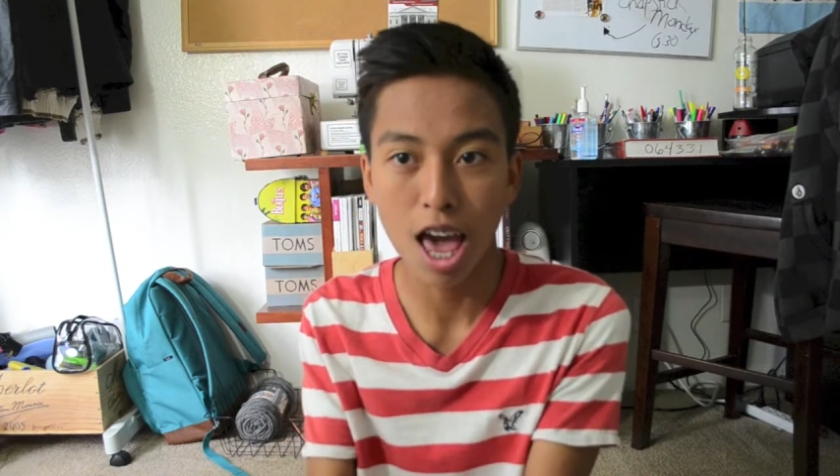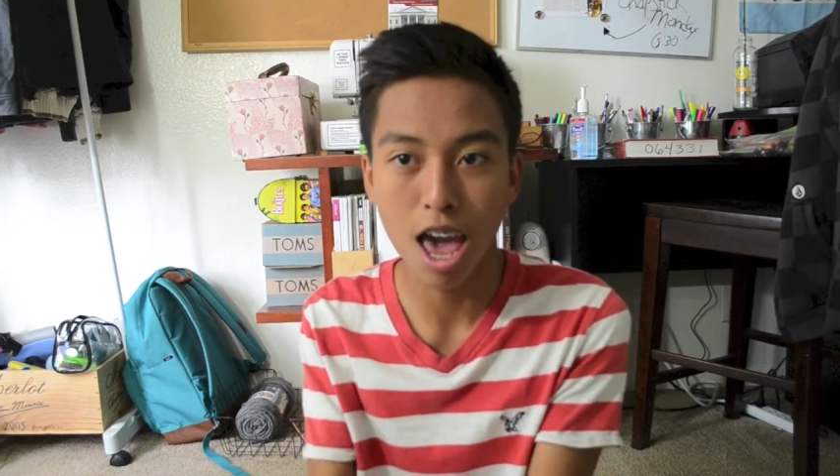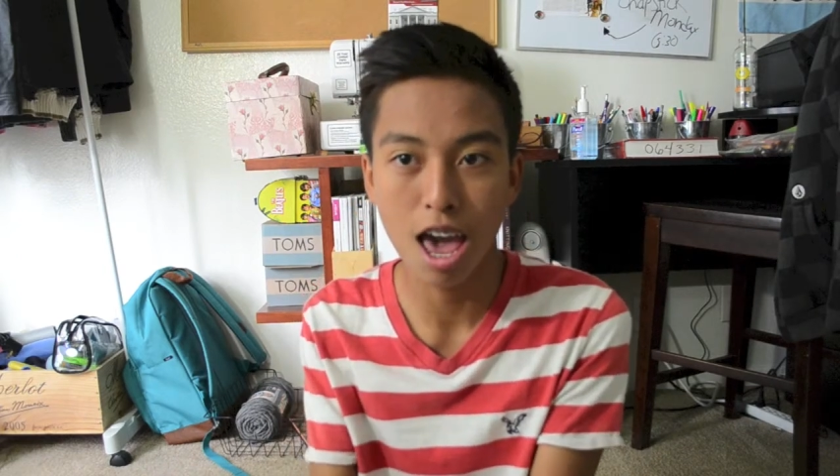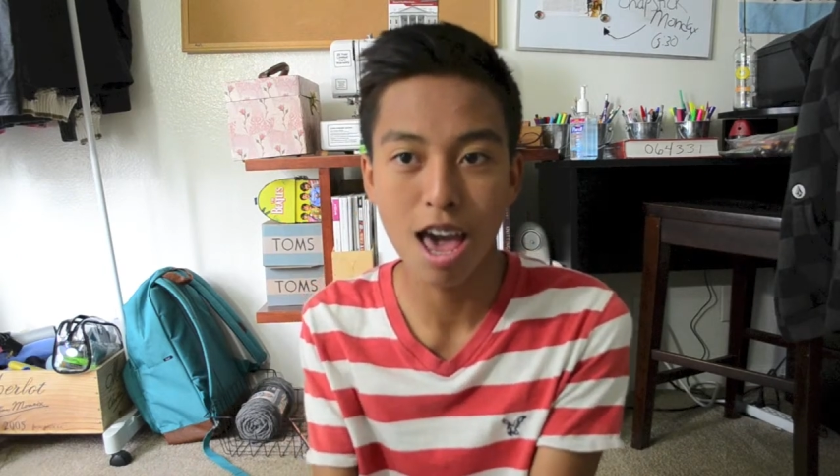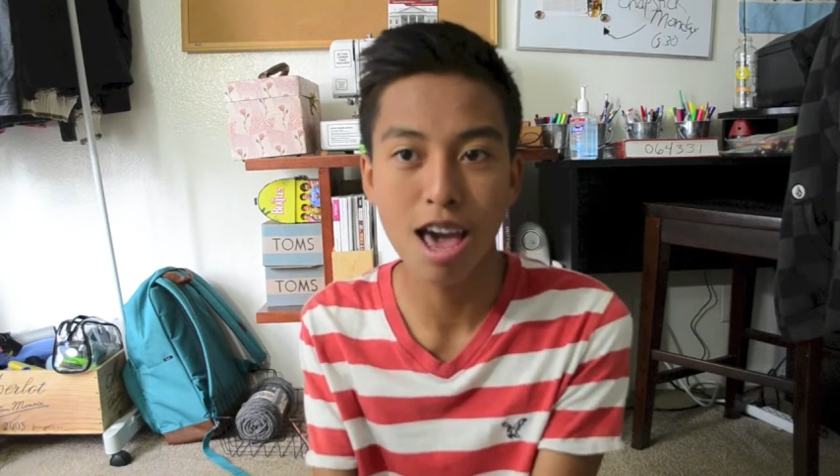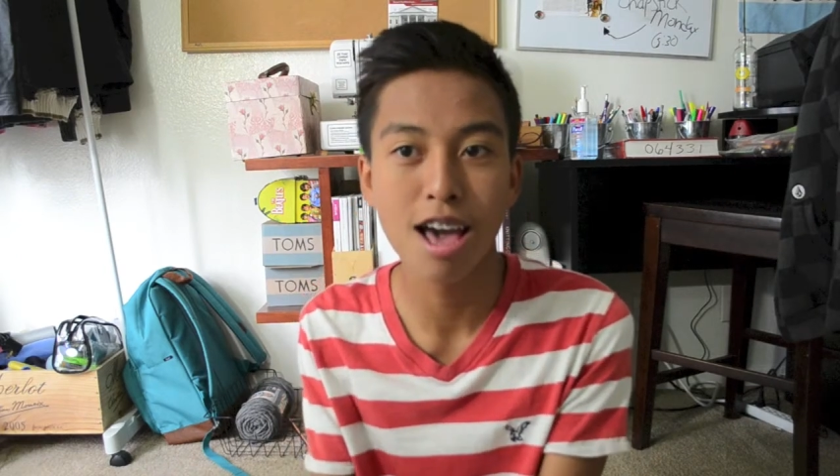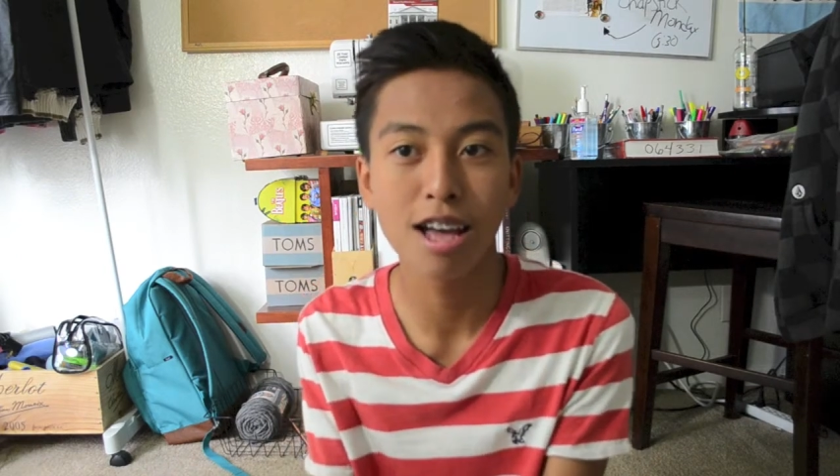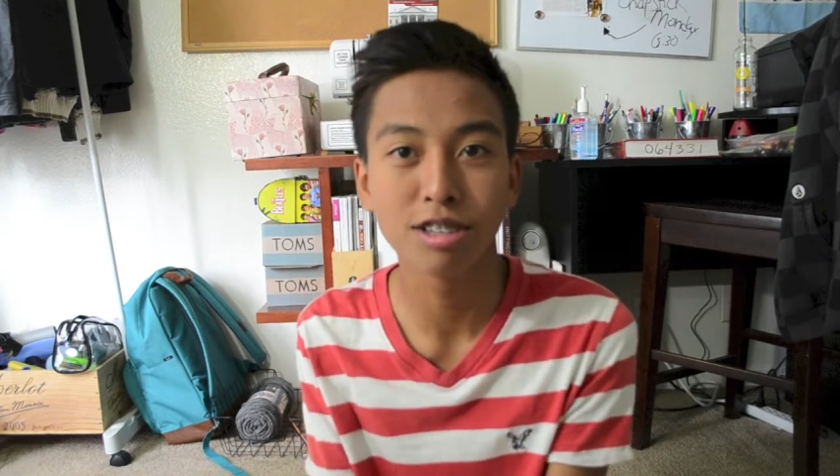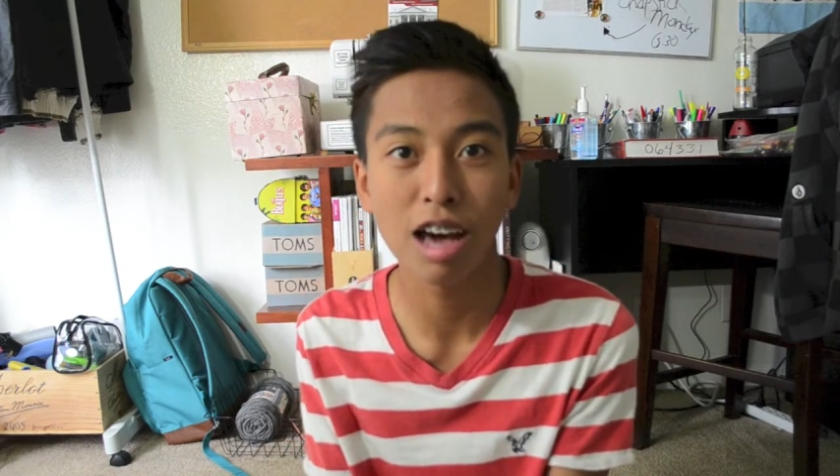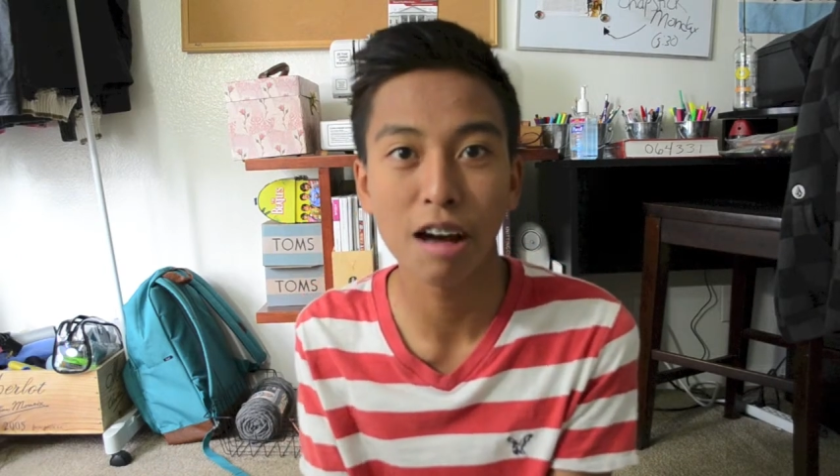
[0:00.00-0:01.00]

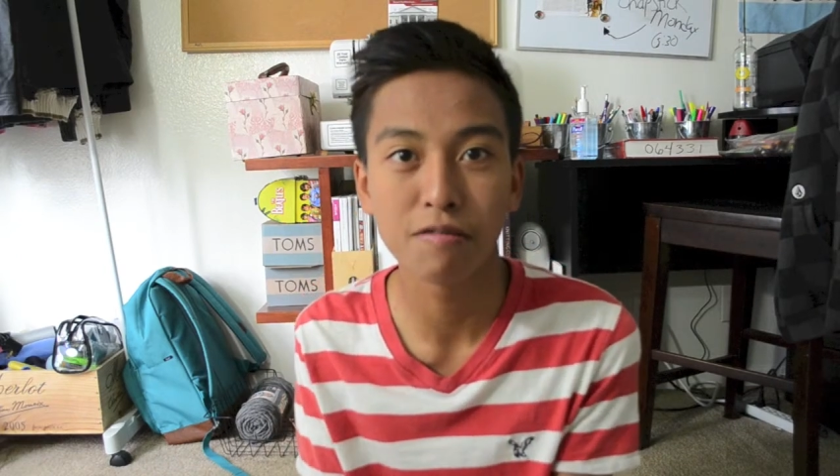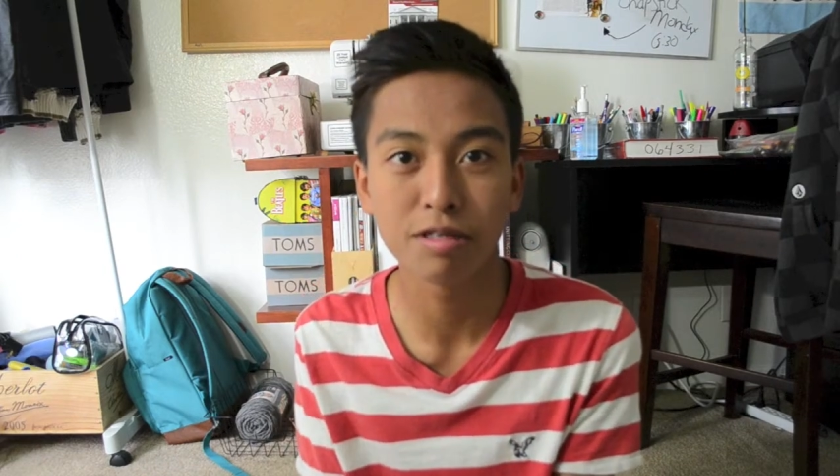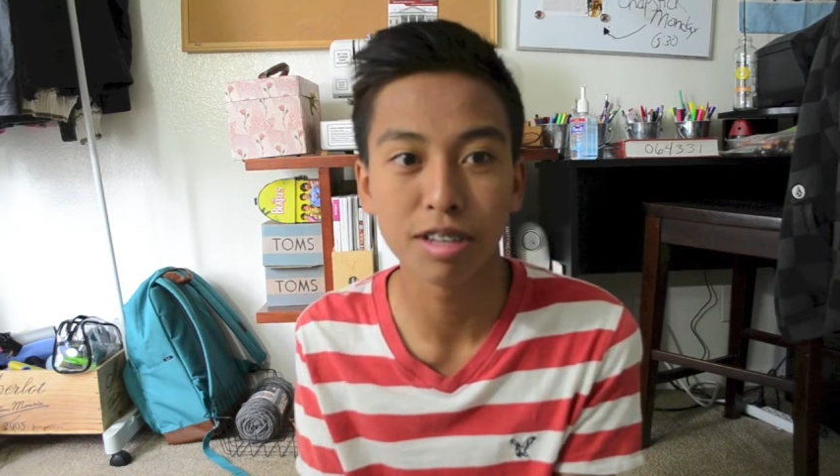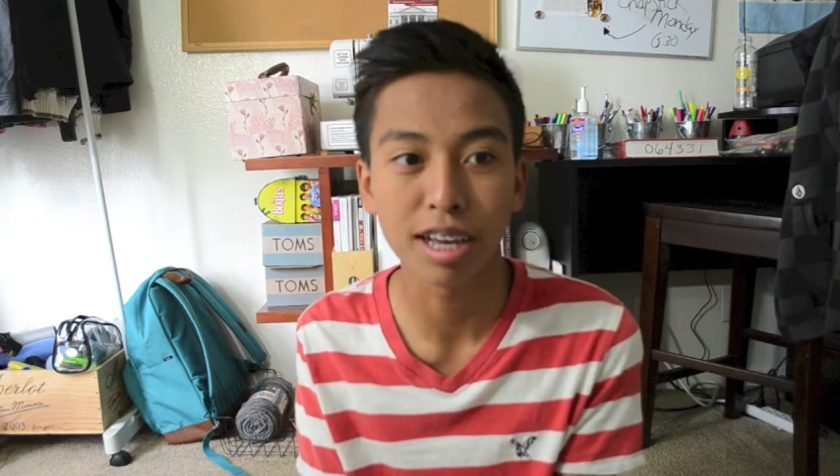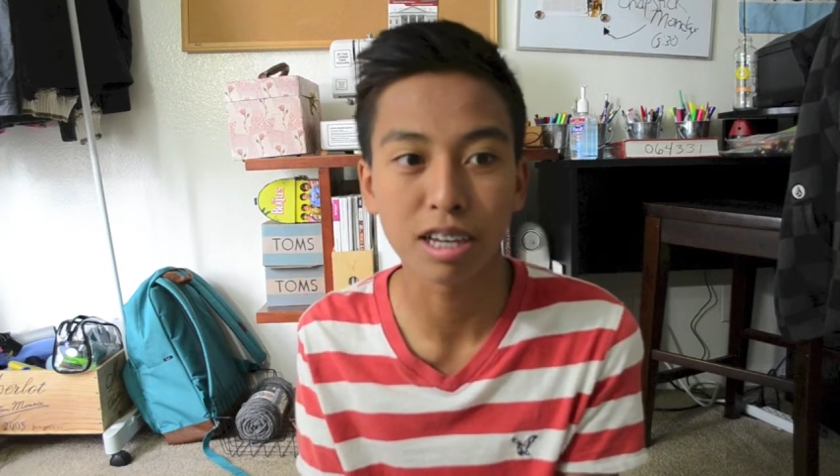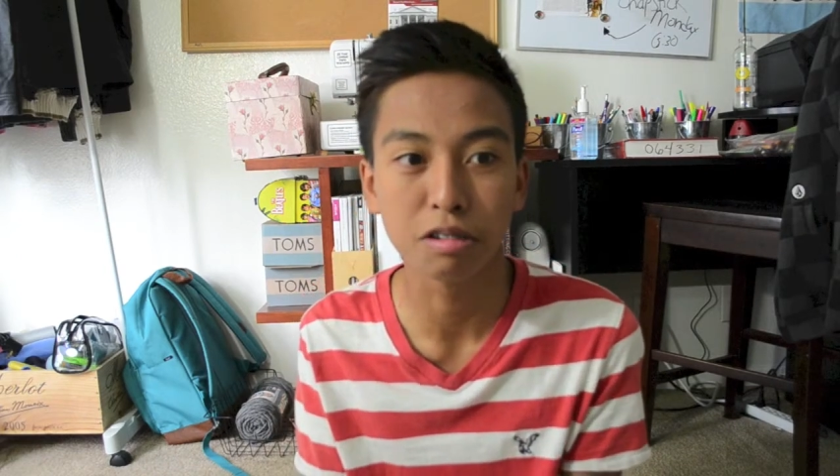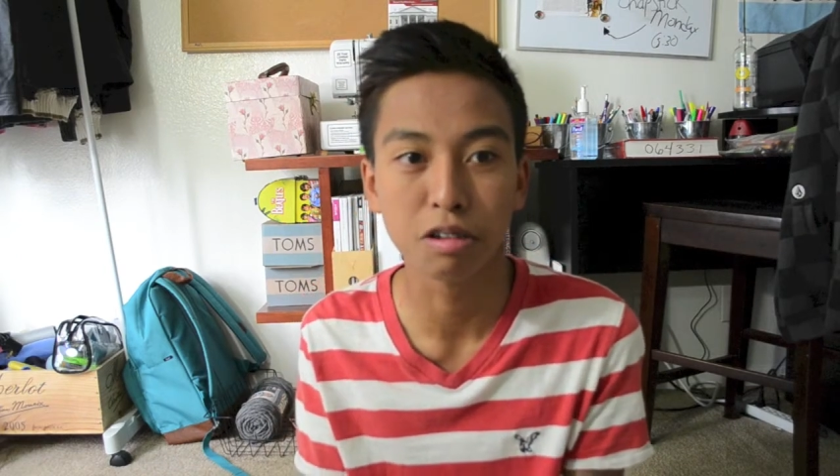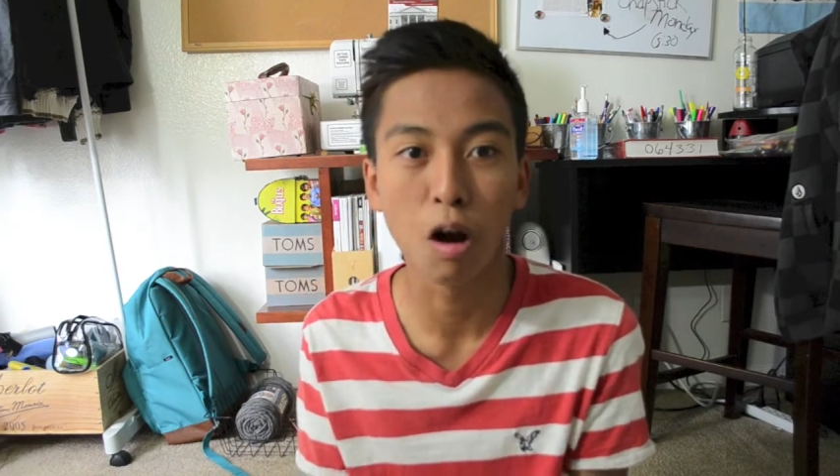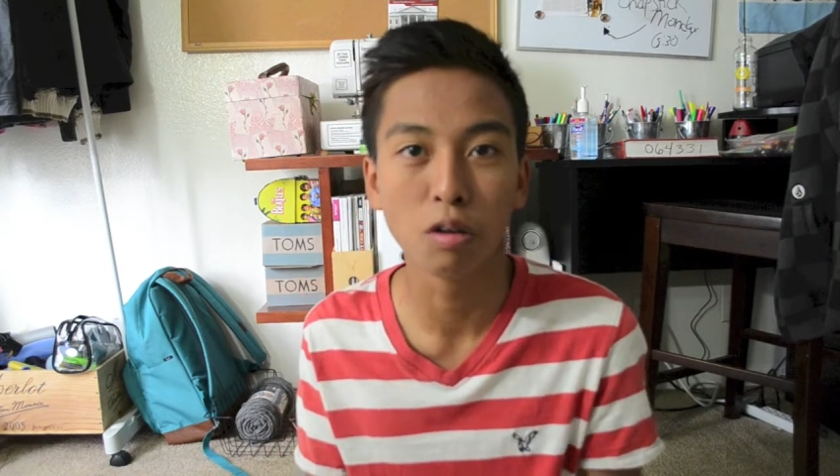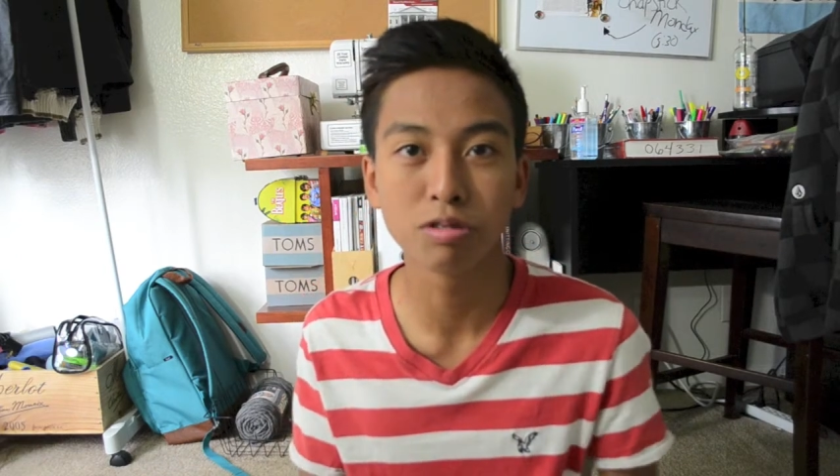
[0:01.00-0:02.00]
and you have to like go